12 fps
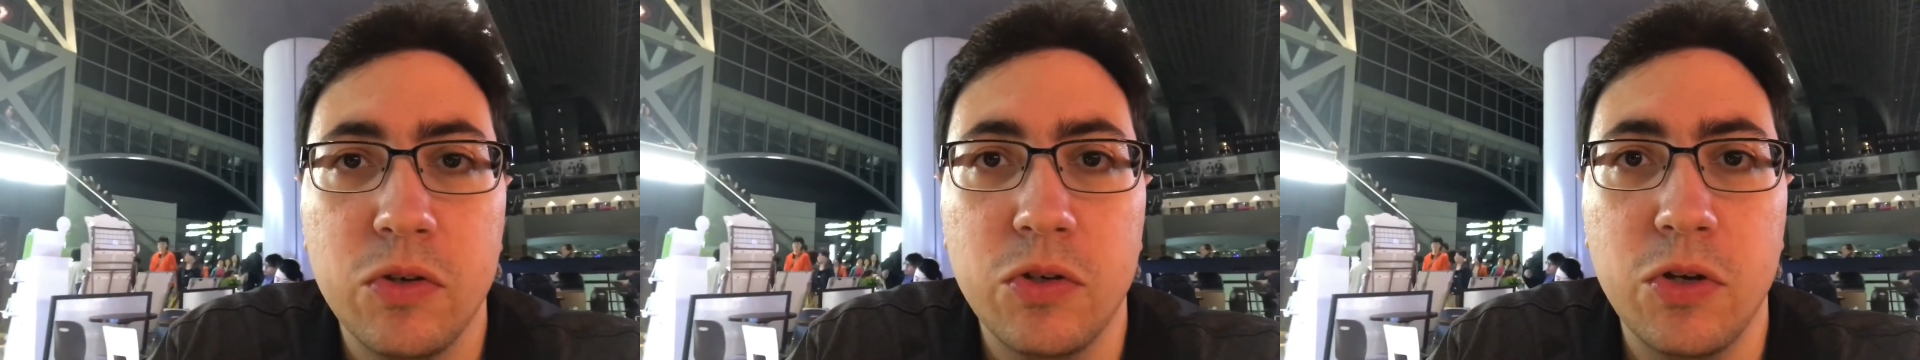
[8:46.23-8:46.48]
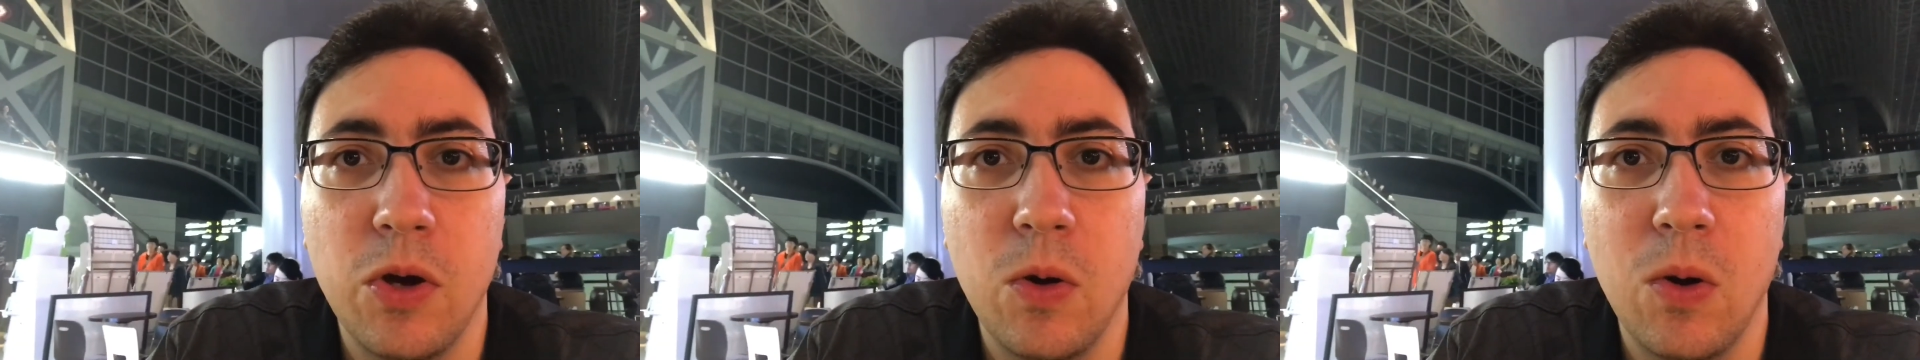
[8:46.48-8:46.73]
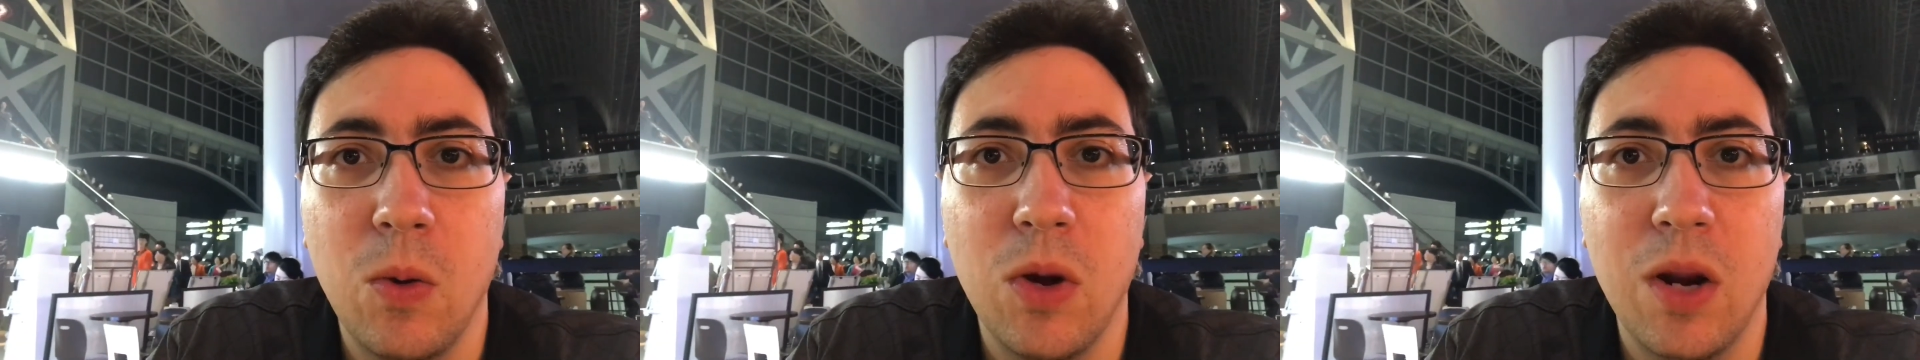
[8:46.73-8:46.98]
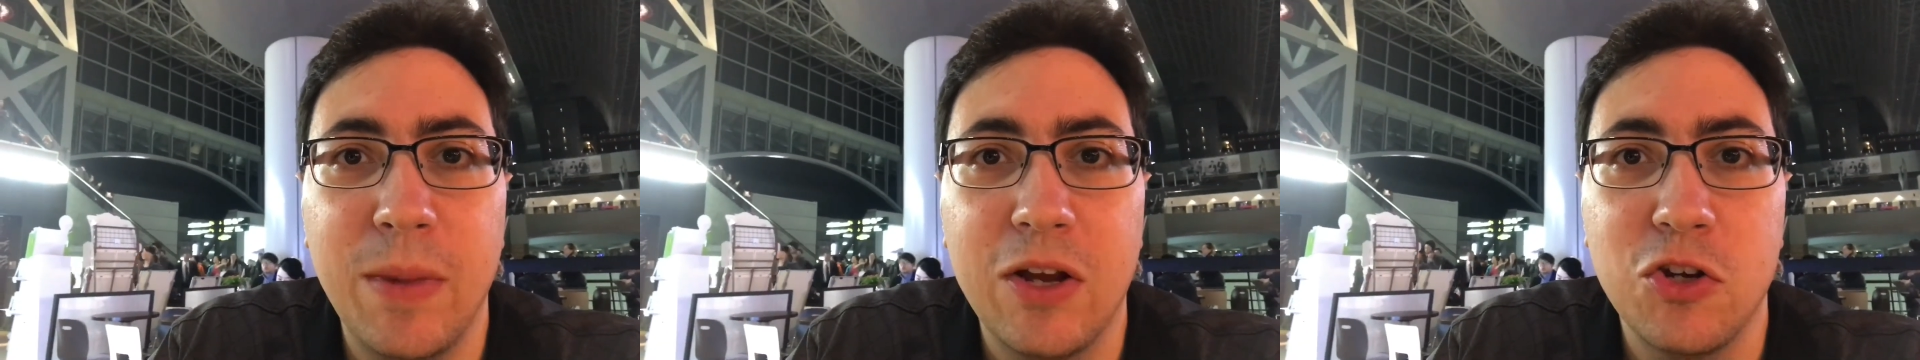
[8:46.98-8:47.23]
So I
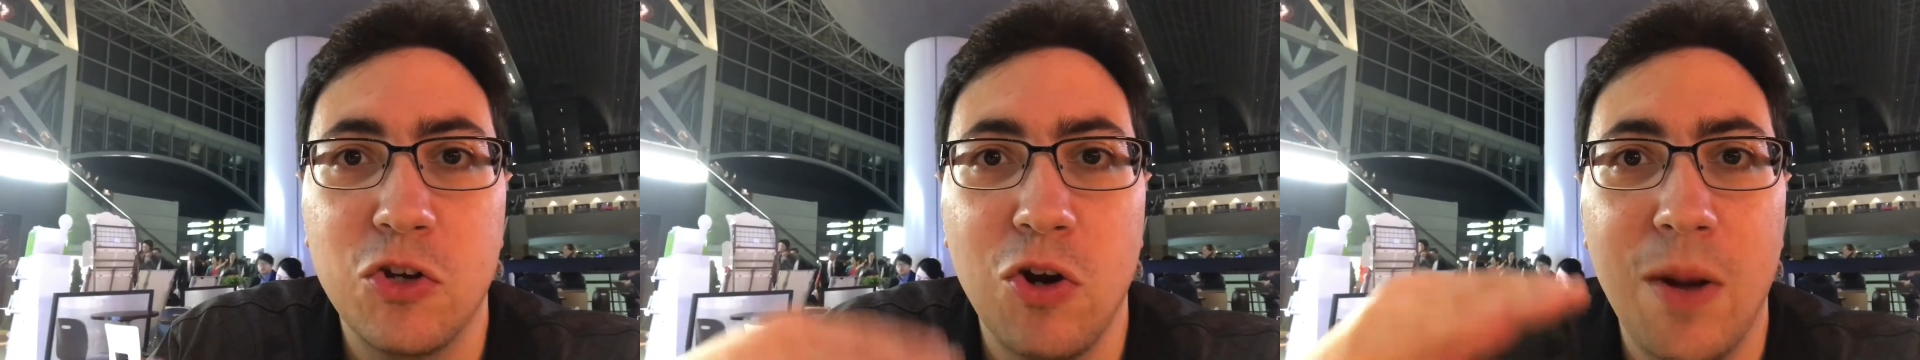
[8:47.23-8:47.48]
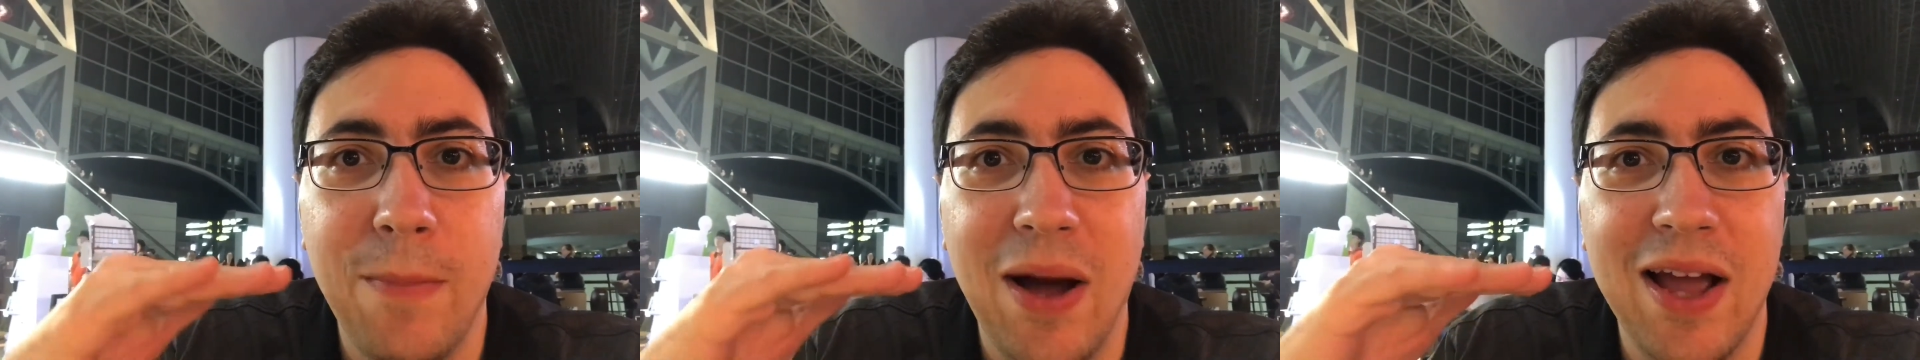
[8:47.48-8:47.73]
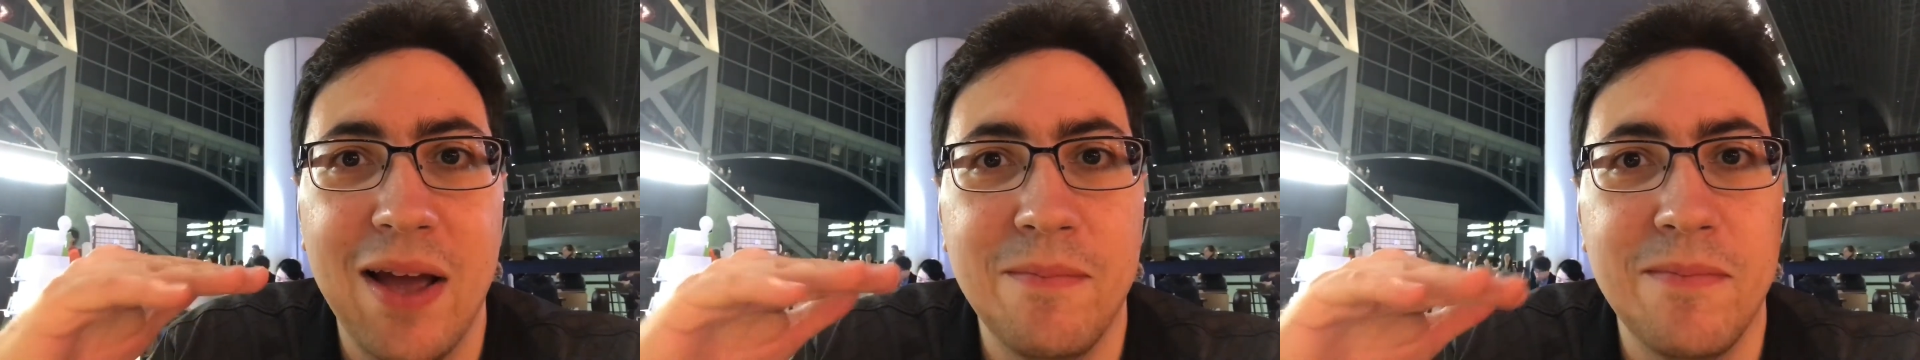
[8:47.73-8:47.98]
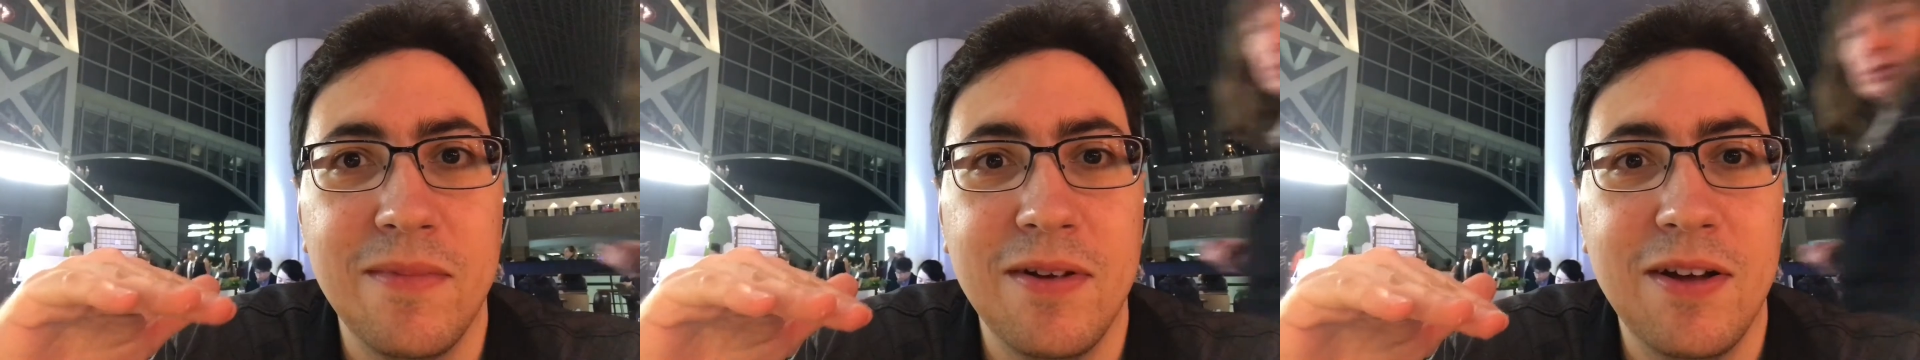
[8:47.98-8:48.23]
want to make sure I buy them